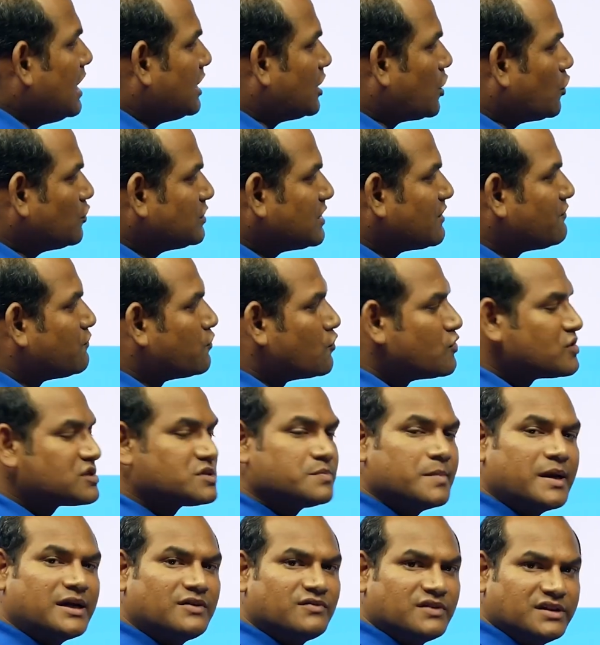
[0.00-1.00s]
Now the
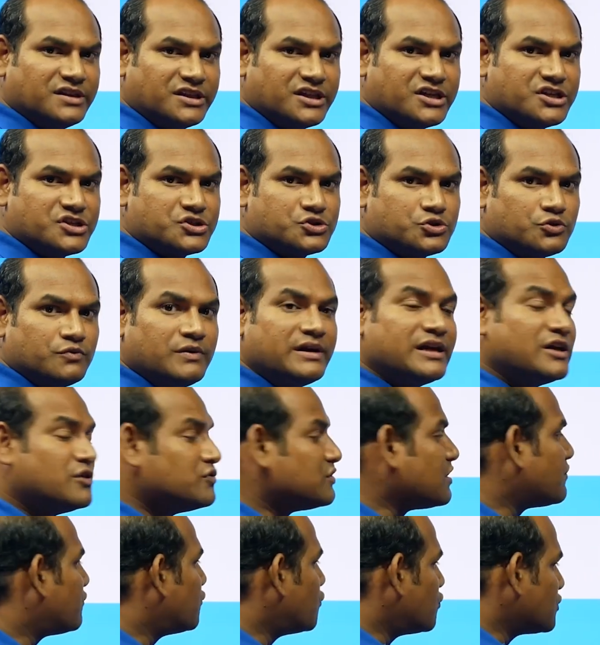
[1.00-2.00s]
force between these two will
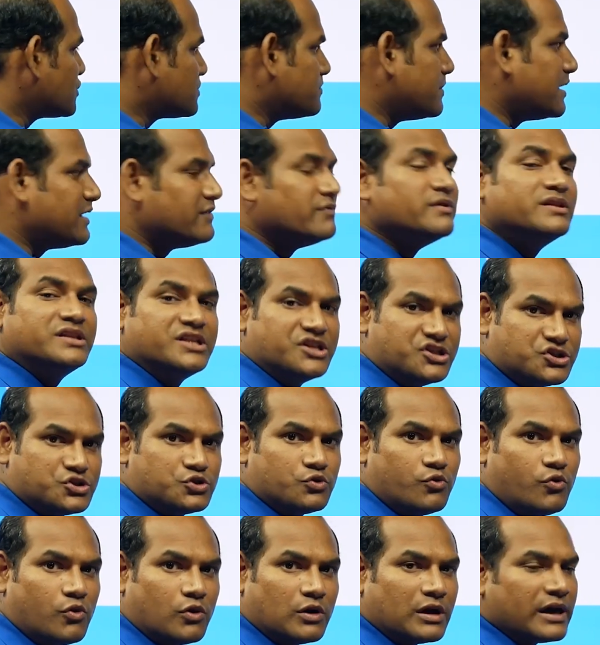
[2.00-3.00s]
give the force between these
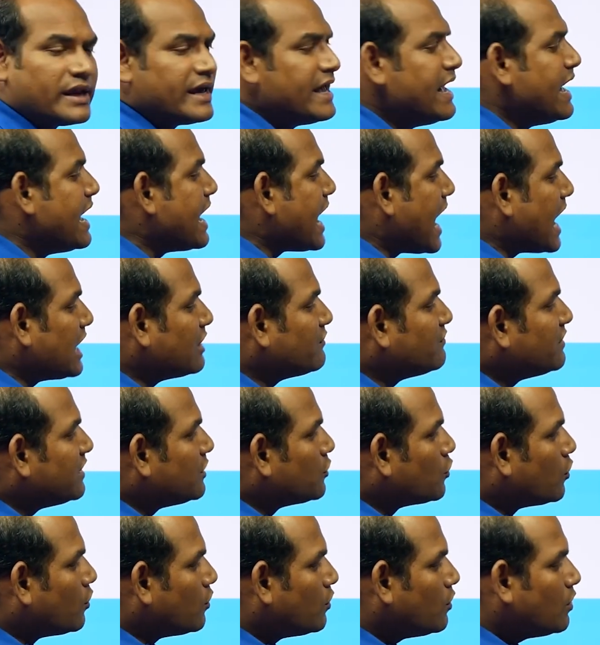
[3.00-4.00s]
two only. And we
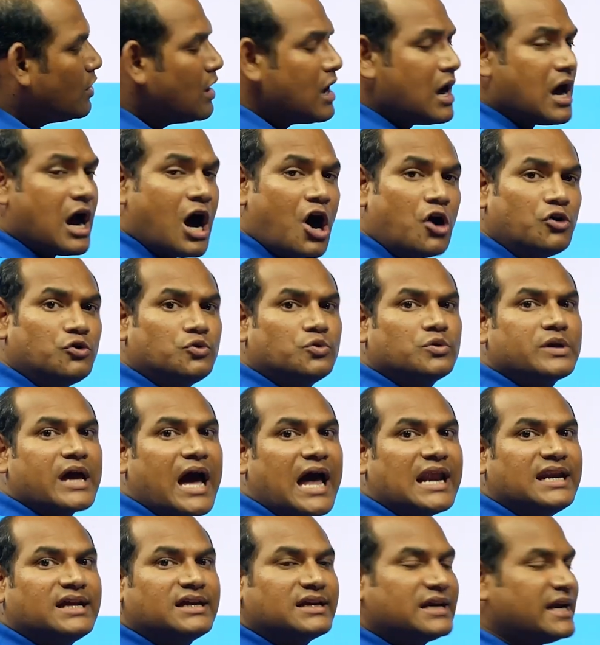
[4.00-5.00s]
know how to
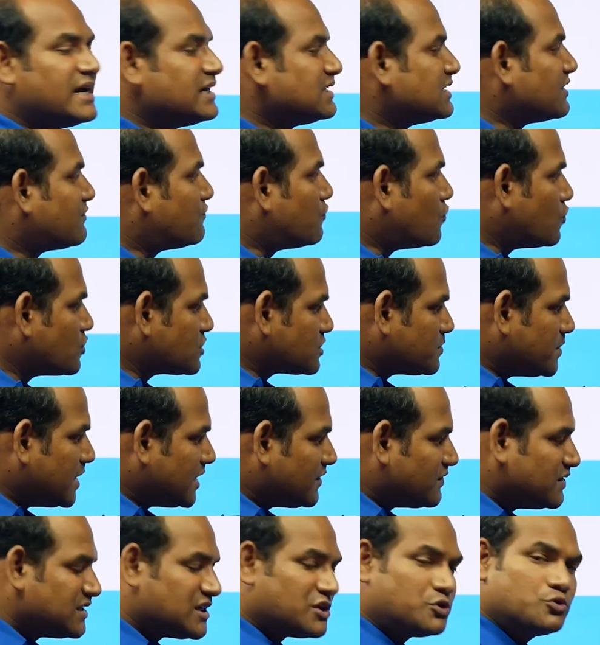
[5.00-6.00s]
calculate the force
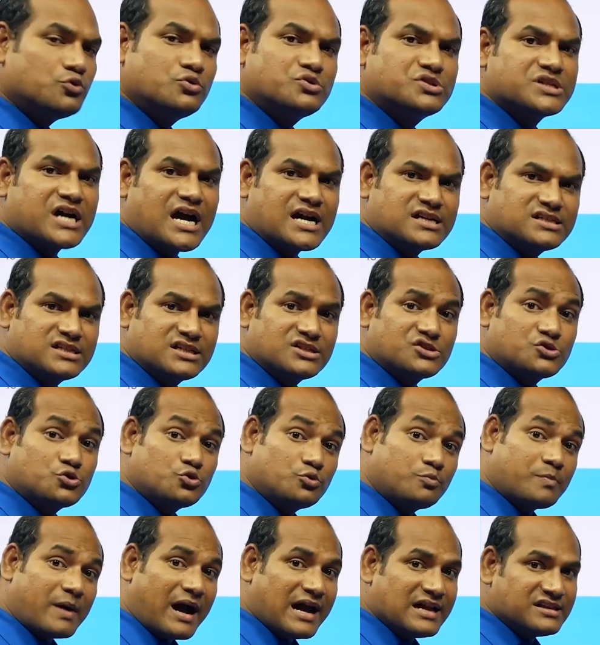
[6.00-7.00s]
between the two charges,
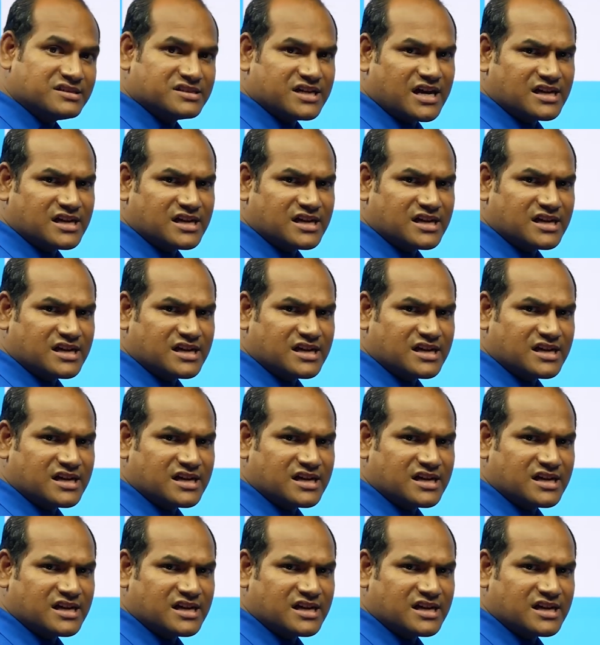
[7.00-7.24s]
two point